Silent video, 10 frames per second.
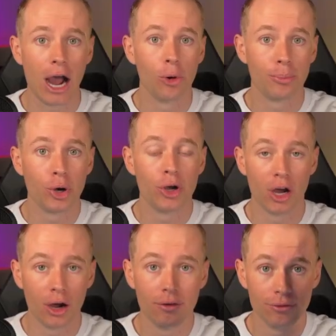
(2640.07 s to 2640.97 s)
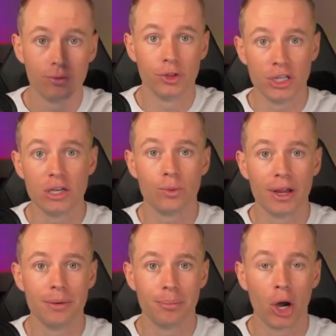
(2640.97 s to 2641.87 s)
output of the
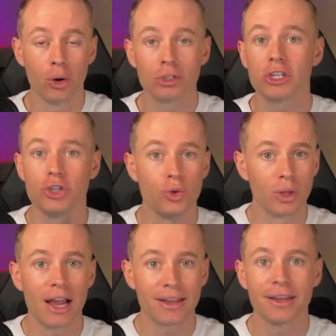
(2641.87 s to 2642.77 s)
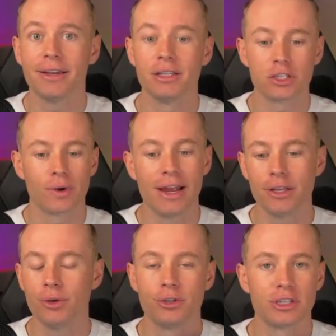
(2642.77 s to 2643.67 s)
written post, you like it, it's
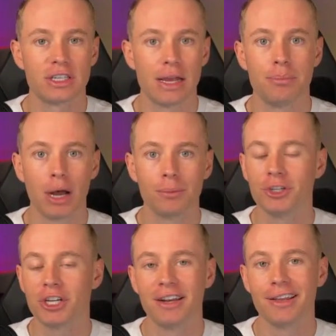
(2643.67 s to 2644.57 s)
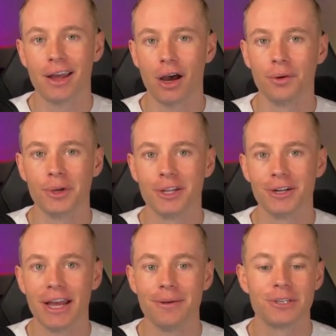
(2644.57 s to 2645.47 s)
great, you just say publish and get on with
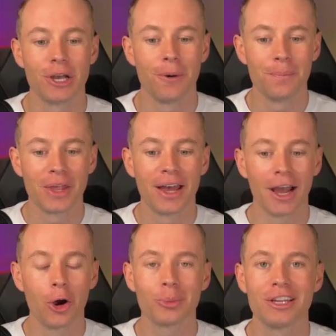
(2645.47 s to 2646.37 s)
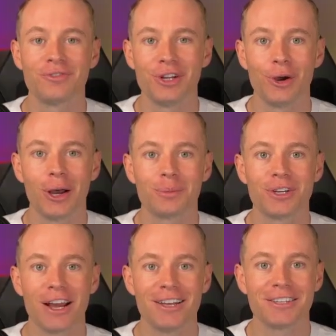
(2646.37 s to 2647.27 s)
your day. So I hope this video helps
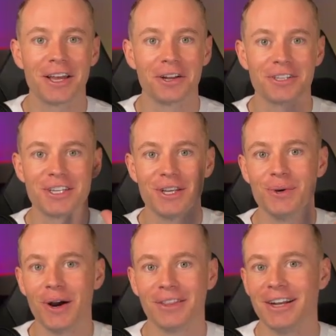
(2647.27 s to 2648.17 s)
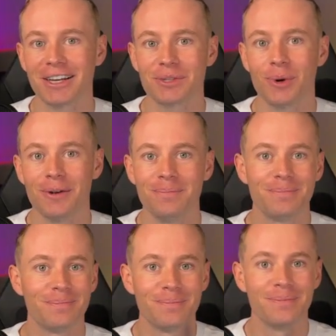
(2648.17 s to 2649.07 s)
you guys, and I'll see you on the next one.
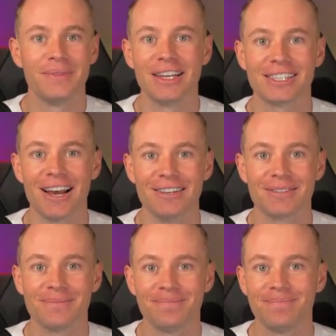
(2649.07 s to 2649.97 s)
Thanks, guys.